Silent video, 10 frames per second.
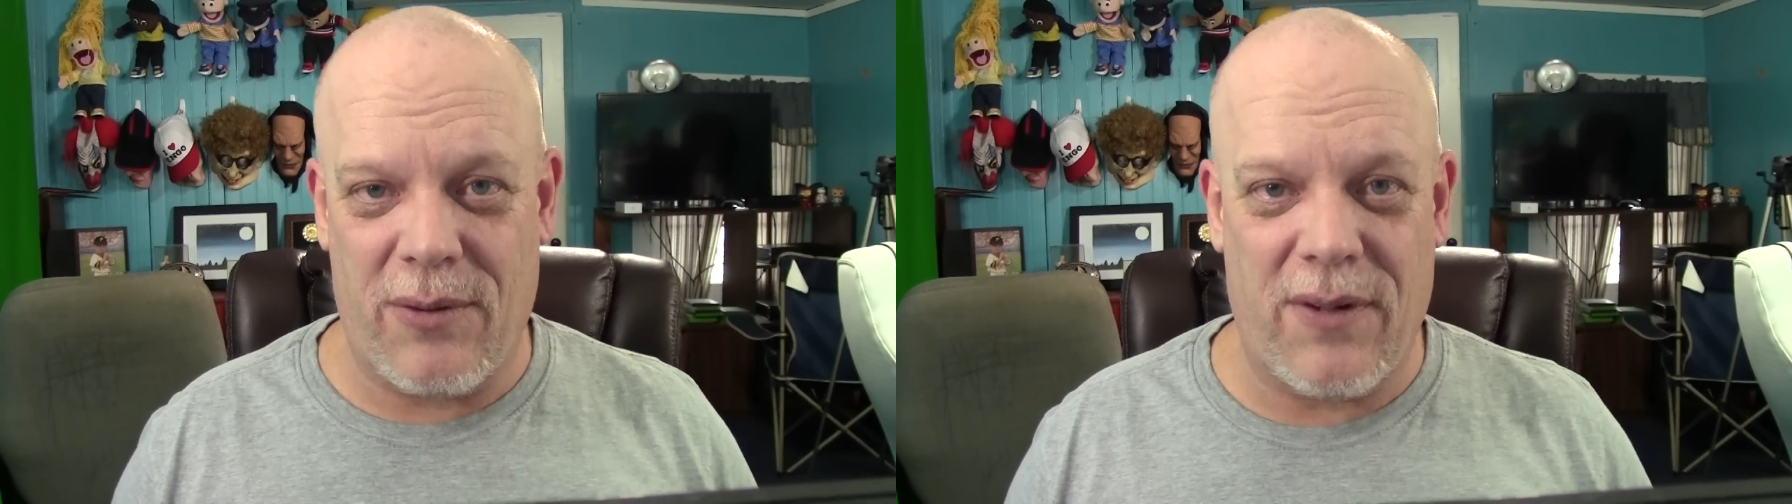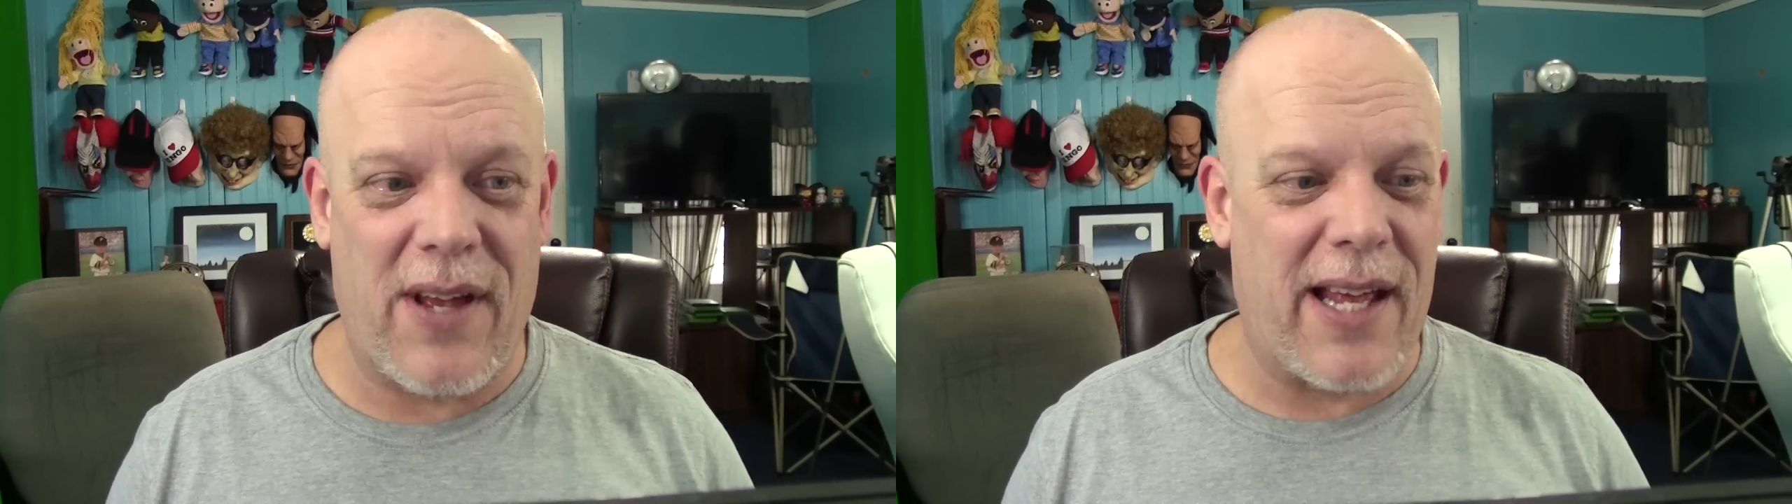
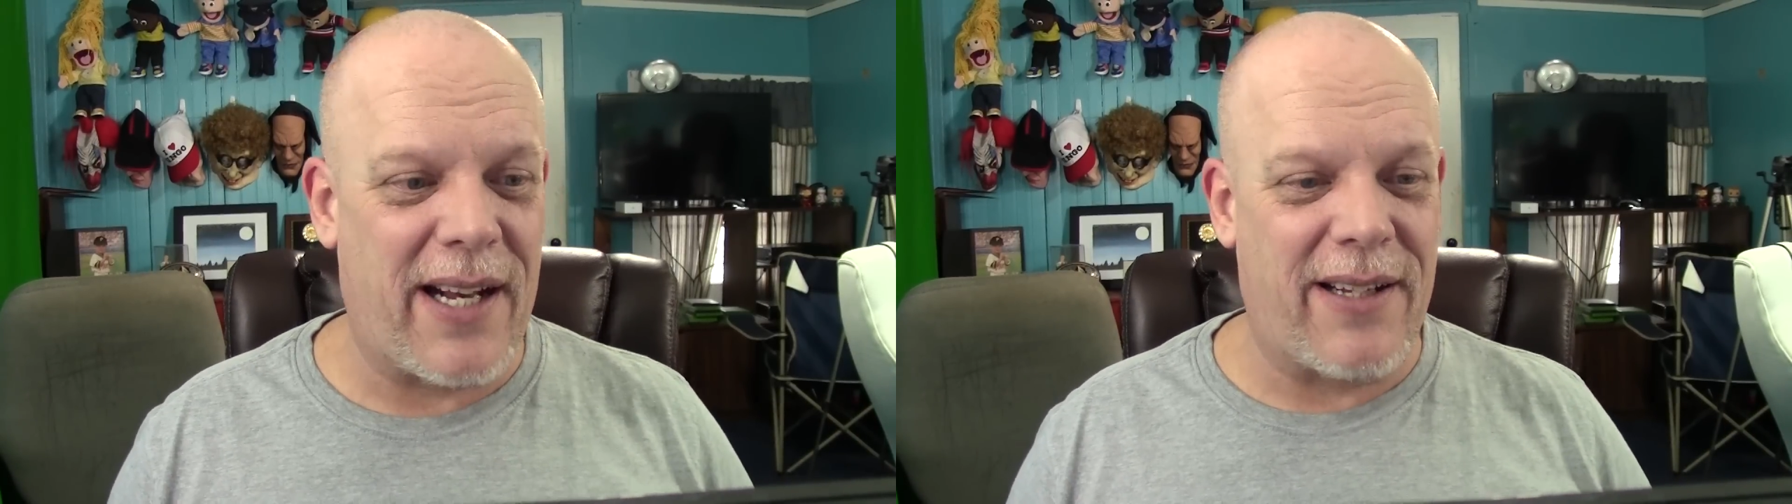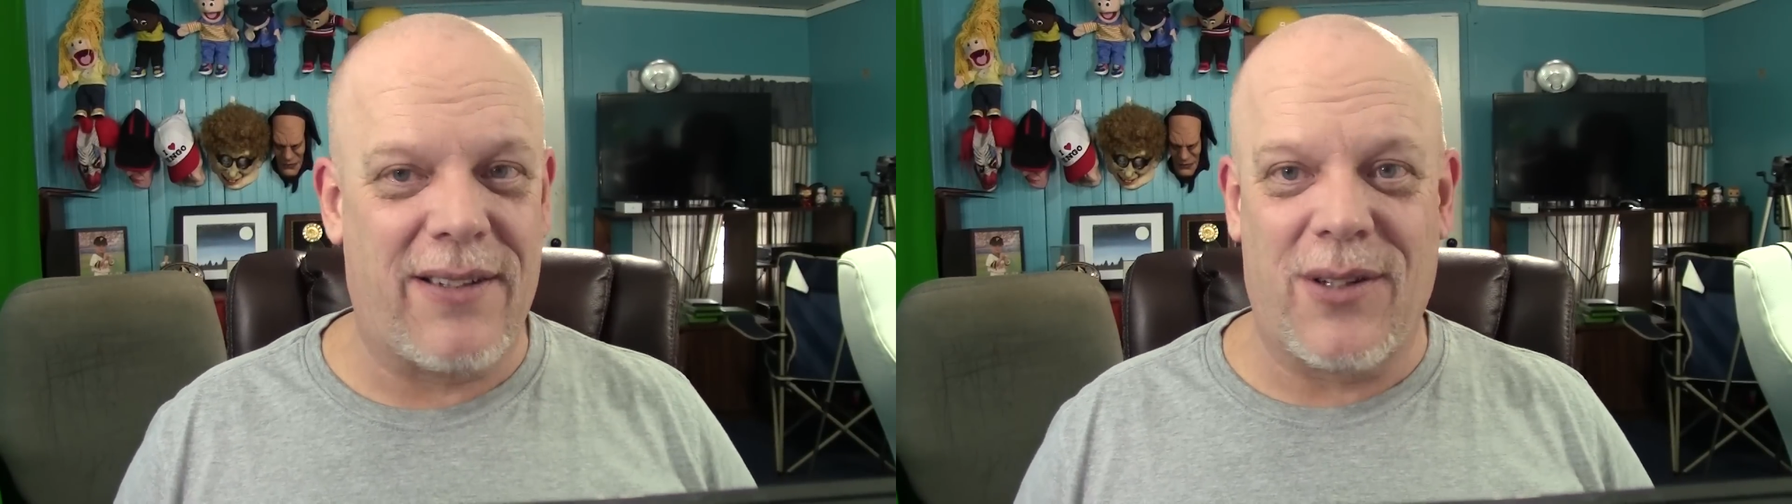we've had
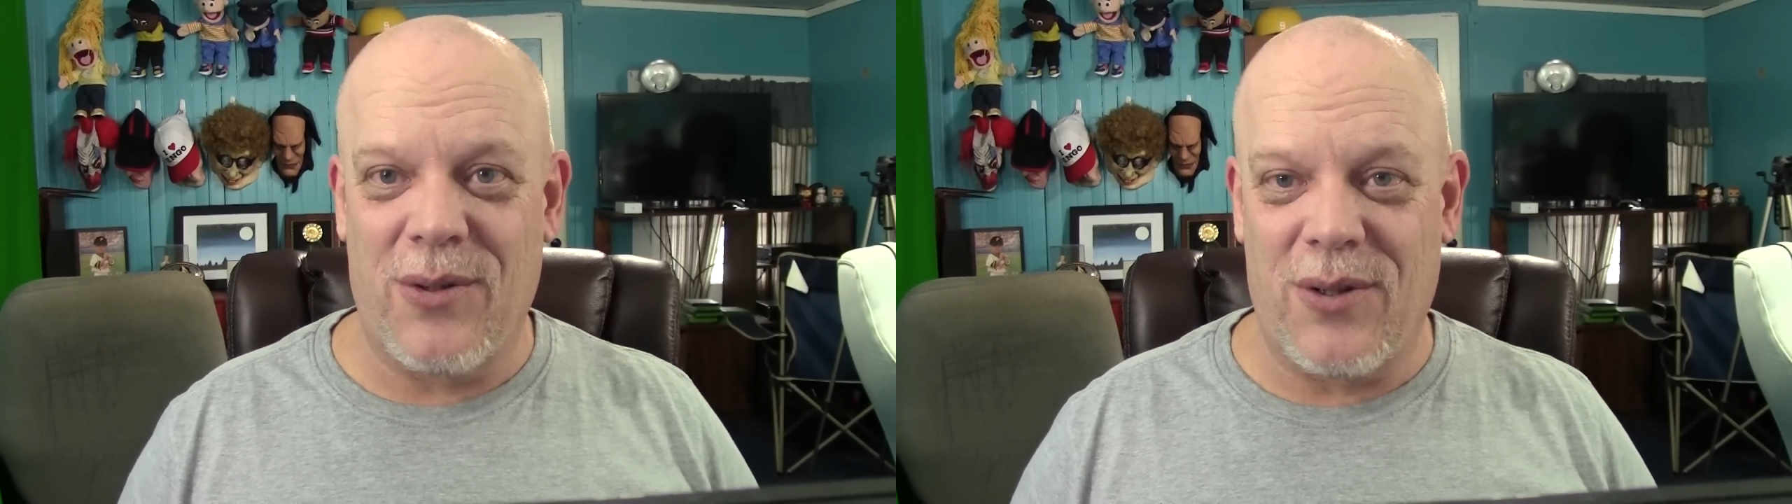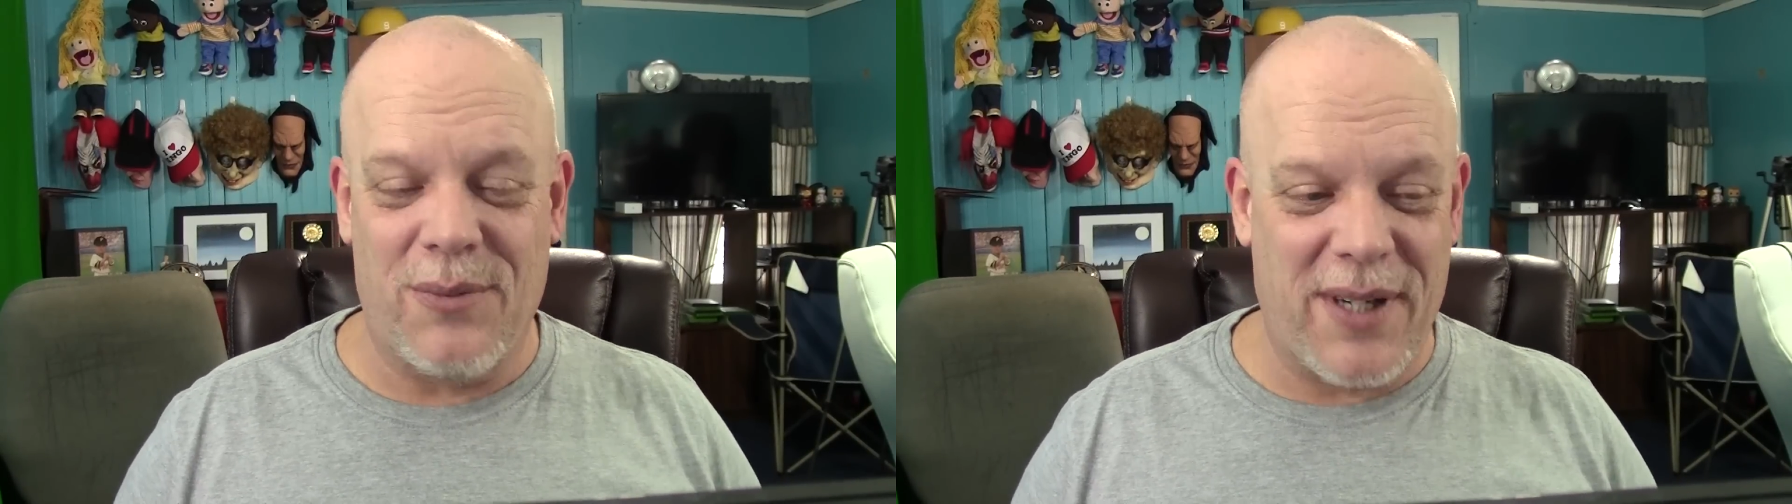on
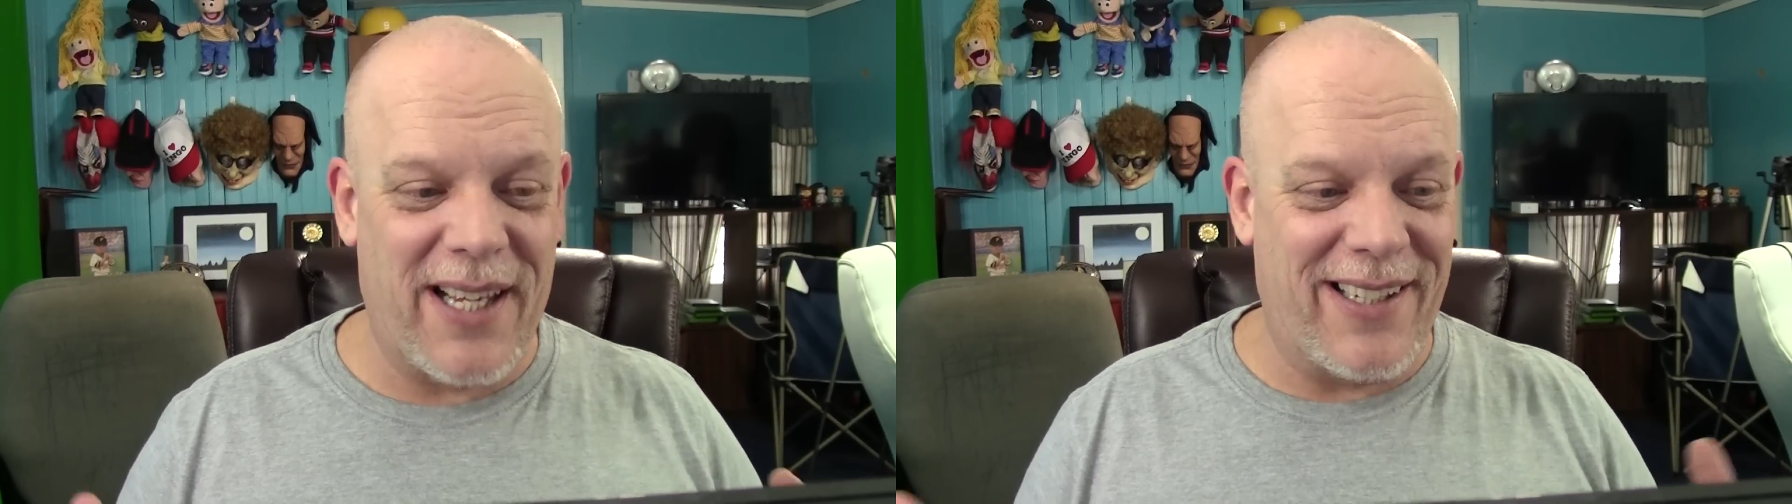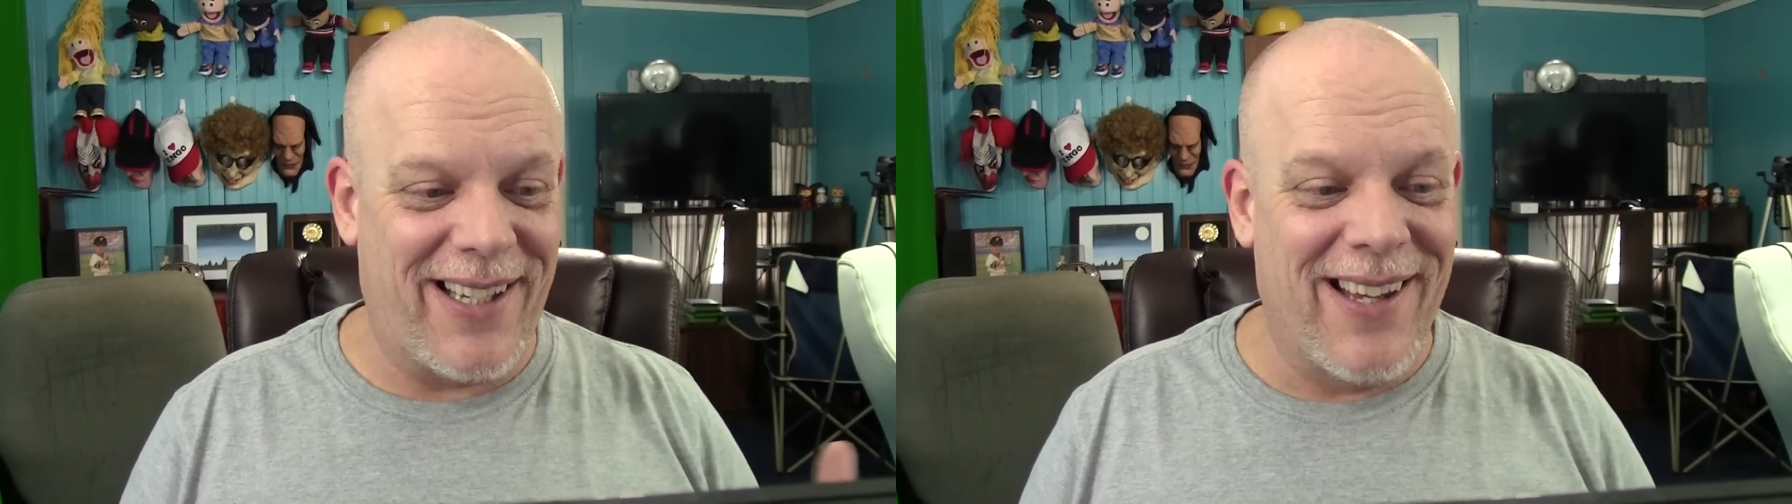YouTube
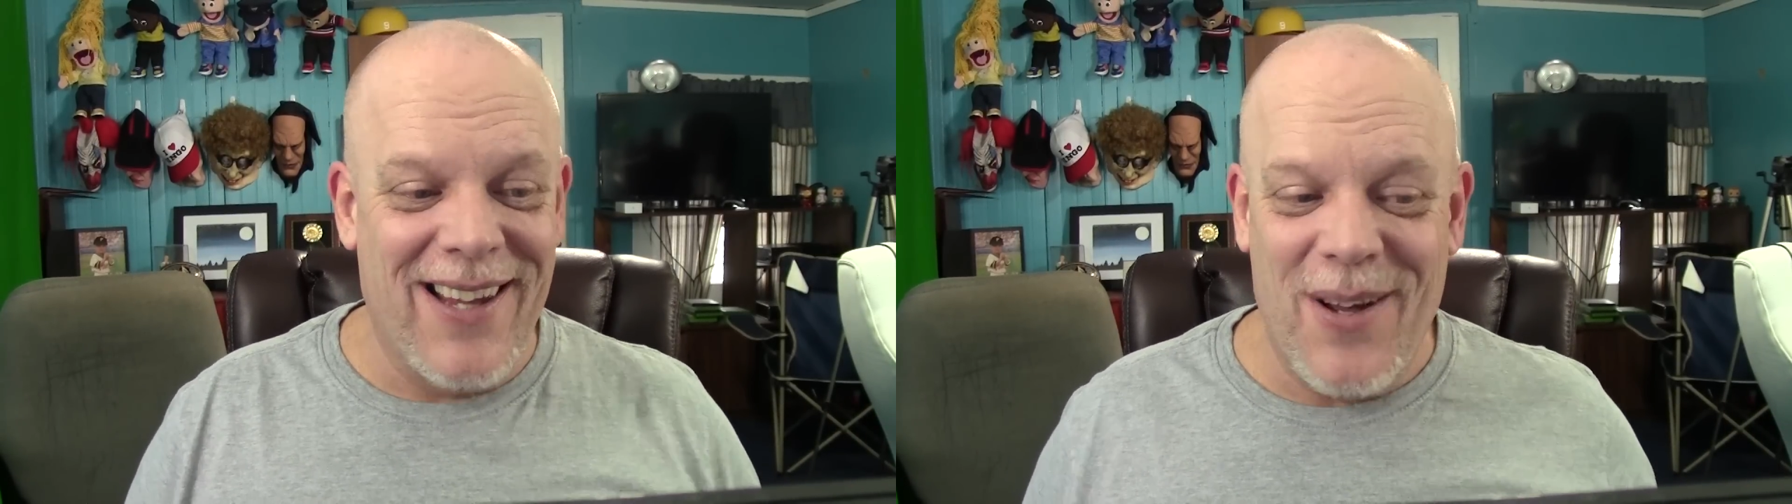lately.